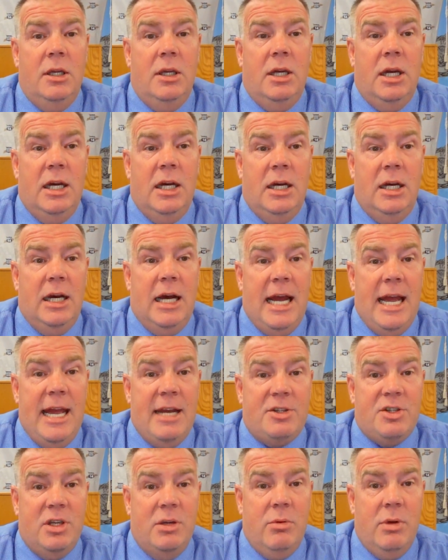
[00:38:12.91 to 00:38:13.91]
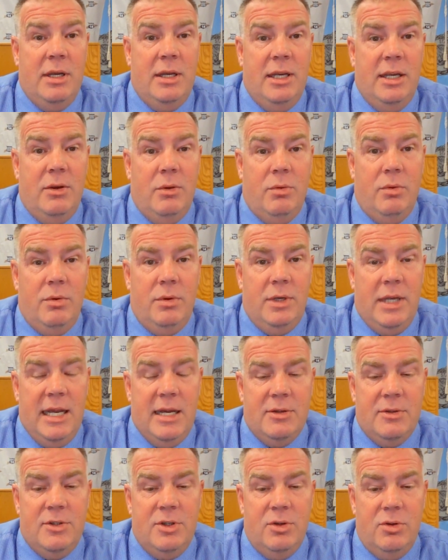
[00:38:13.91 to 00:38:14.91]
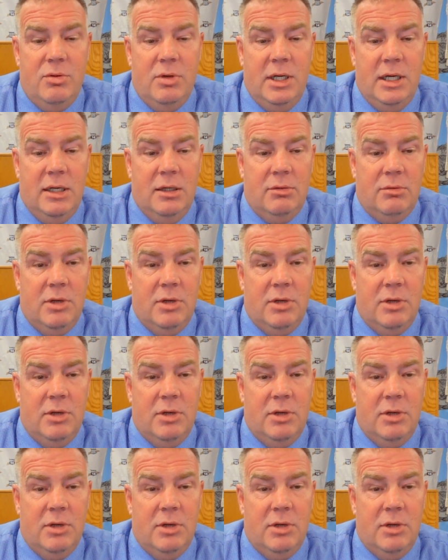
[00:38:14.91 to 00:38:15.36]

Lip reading: I actually went down to